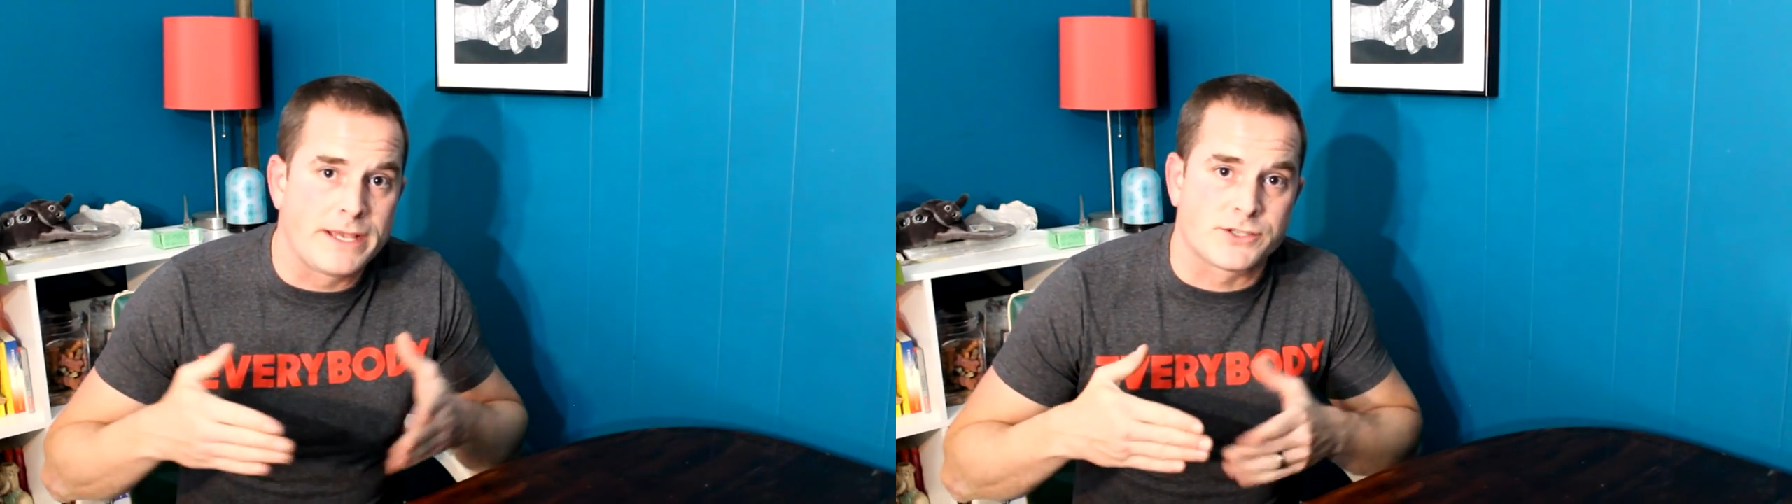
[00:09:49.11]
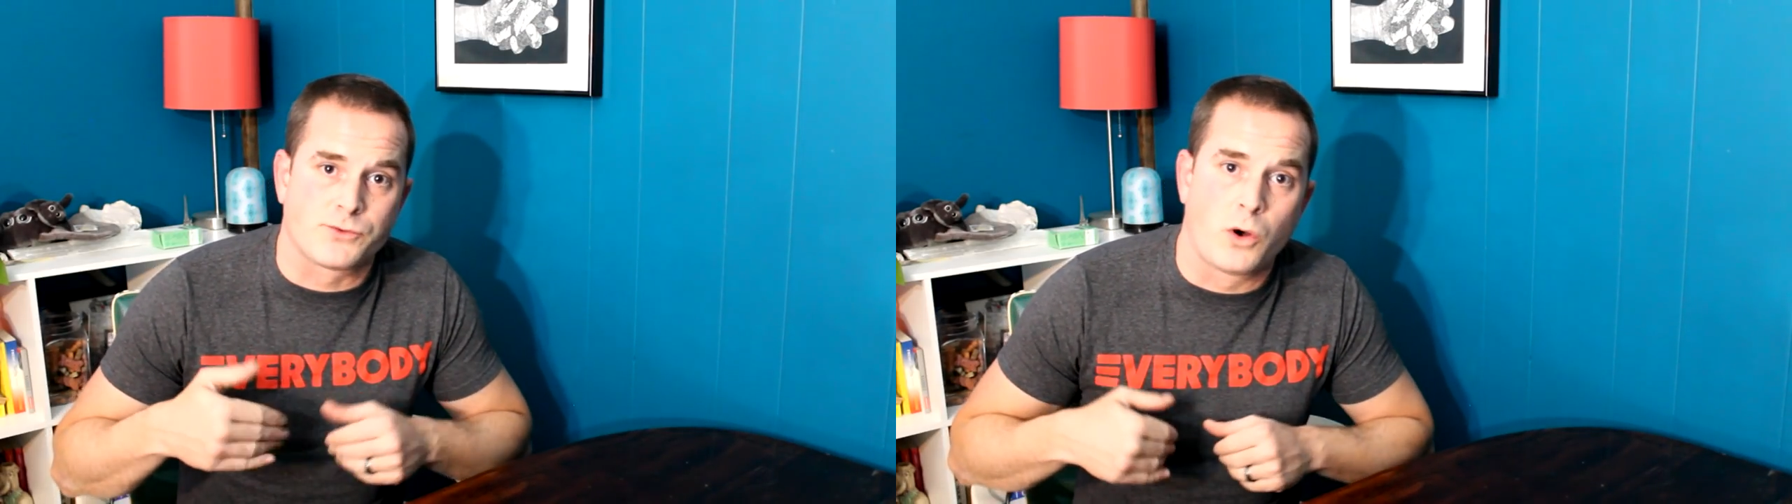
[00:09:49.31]

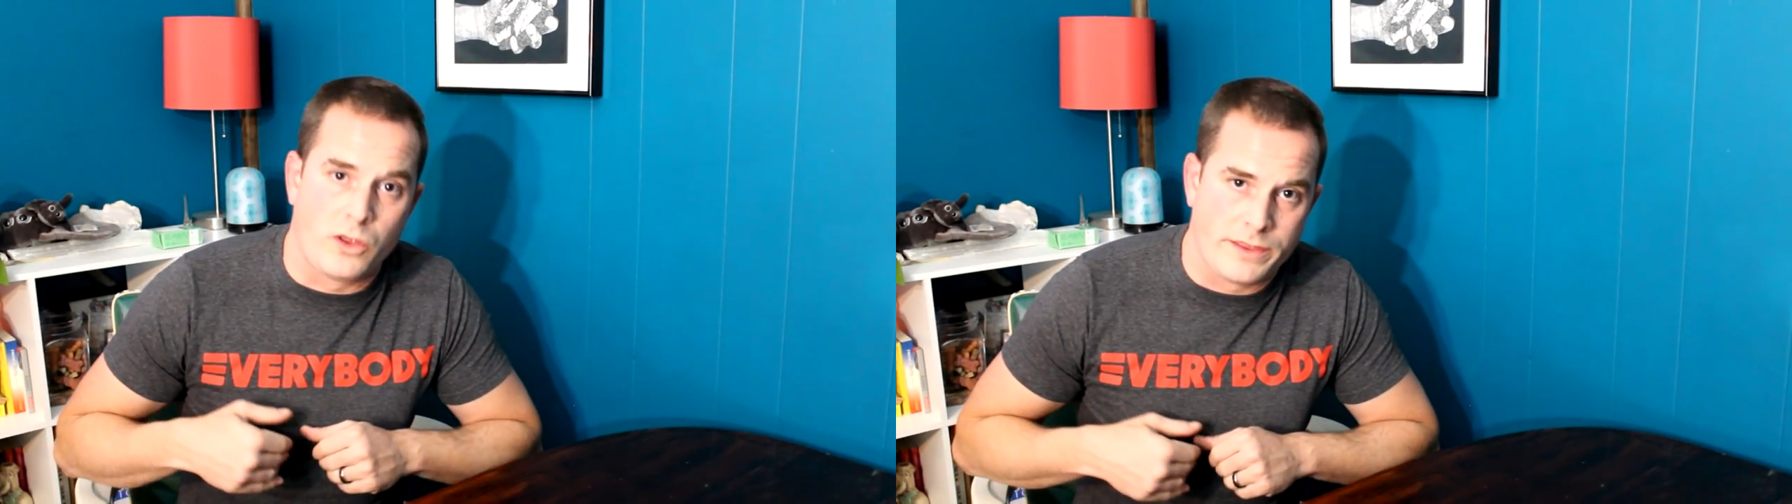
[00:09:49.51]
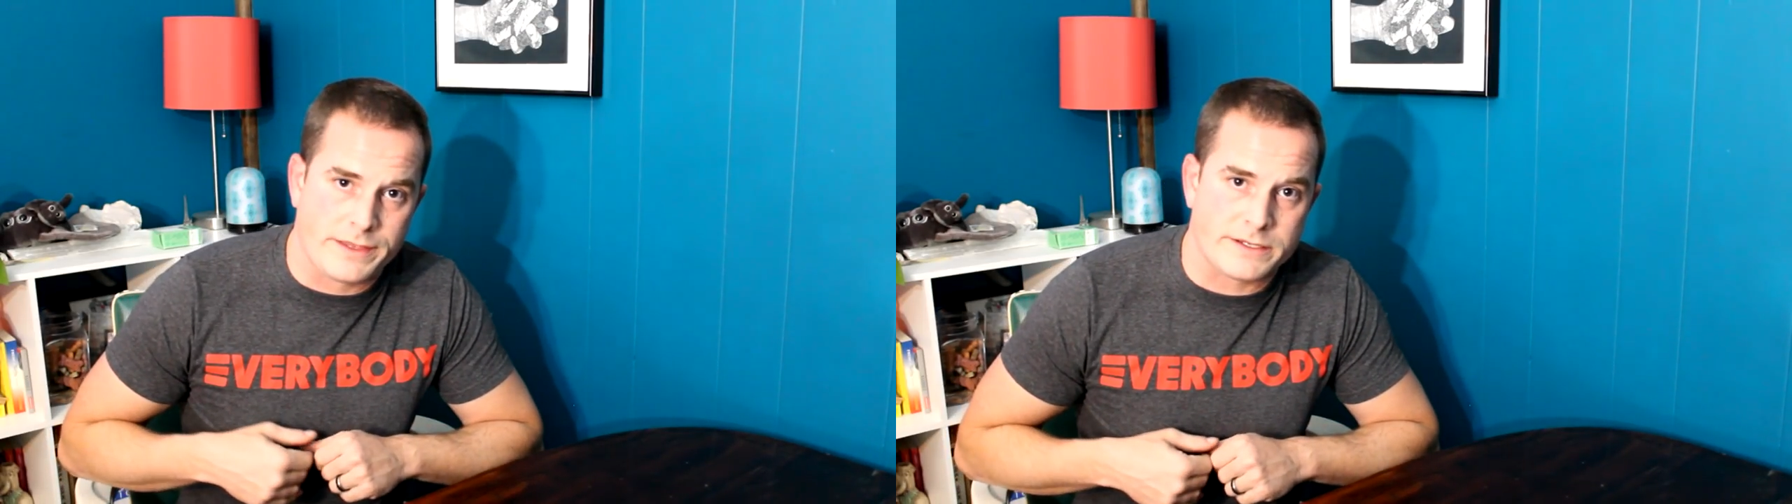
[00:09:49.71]
plays a
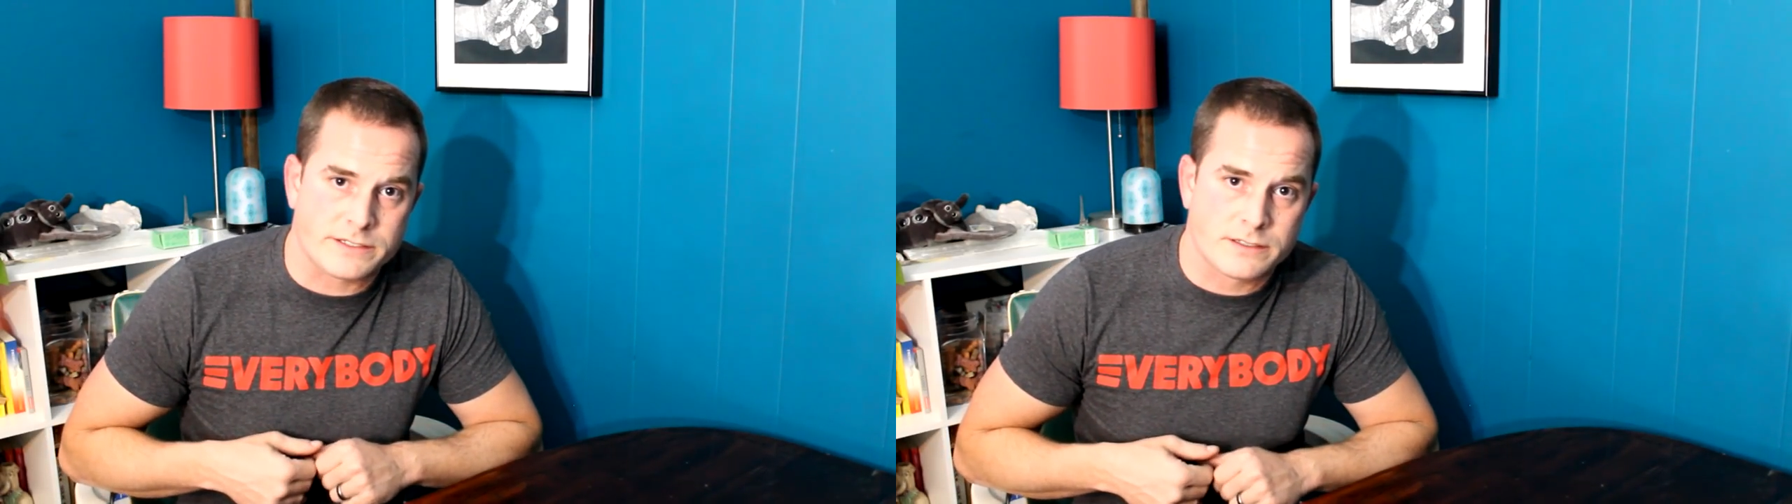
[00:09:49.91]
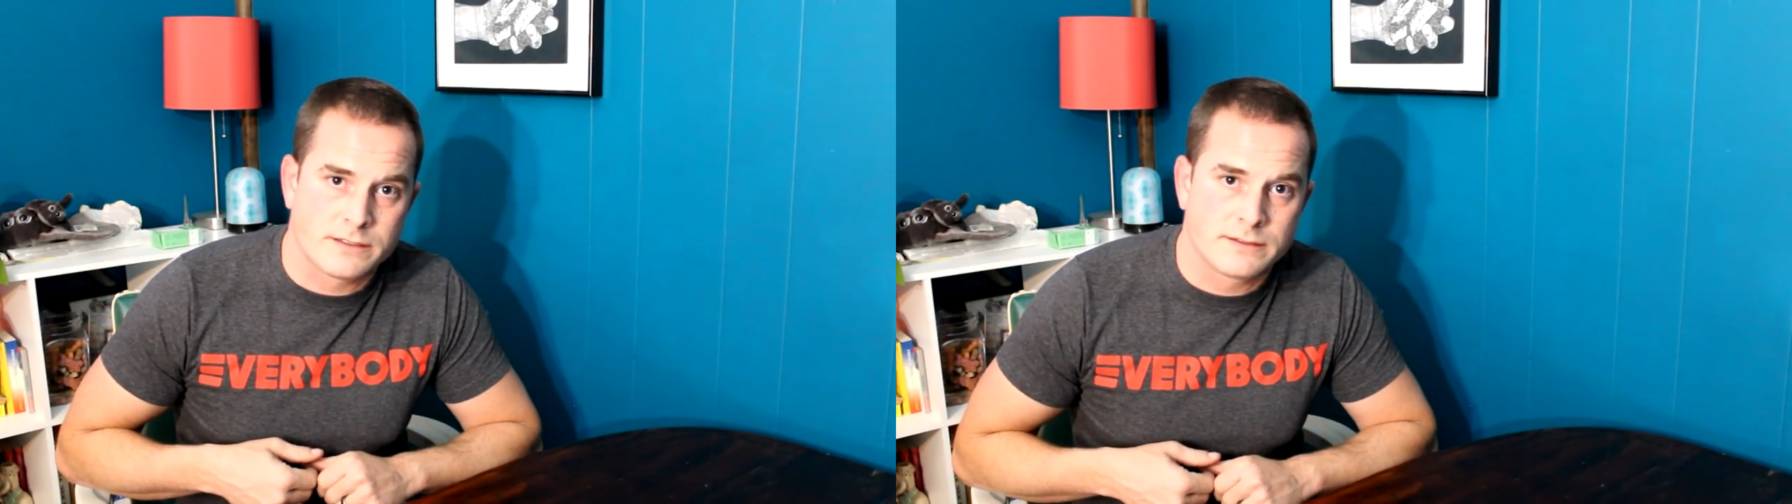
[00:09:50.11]
role in
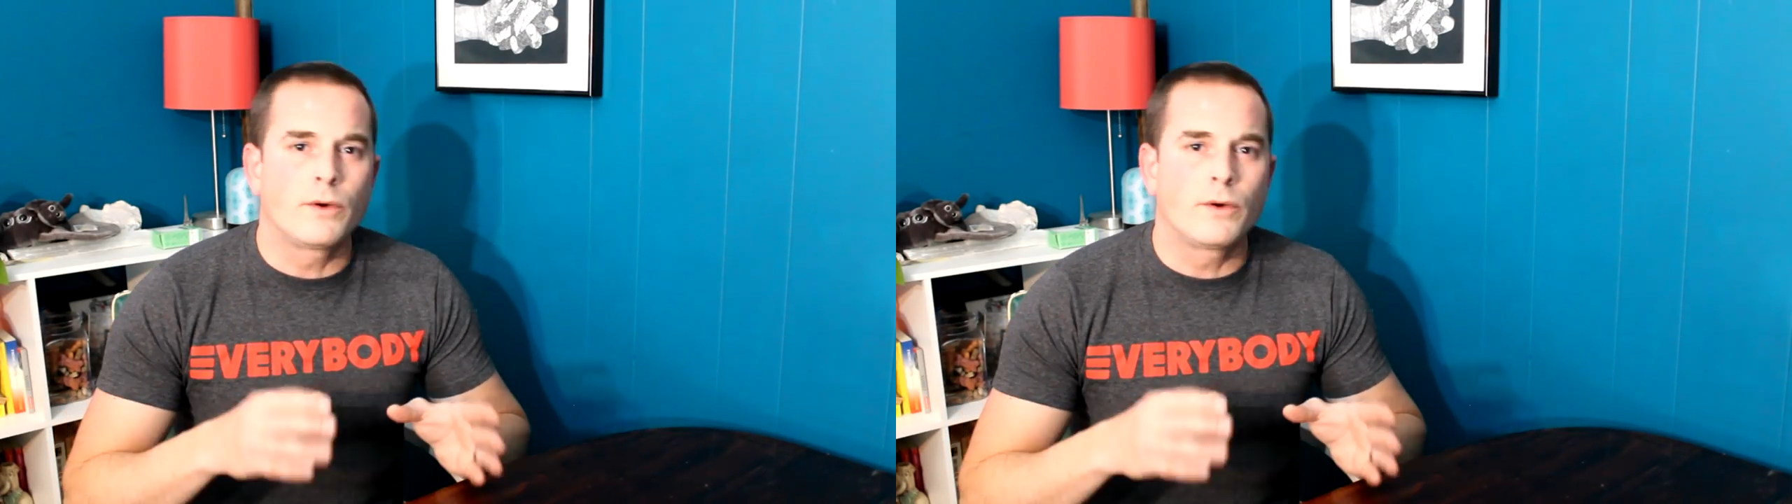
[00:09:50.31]
this.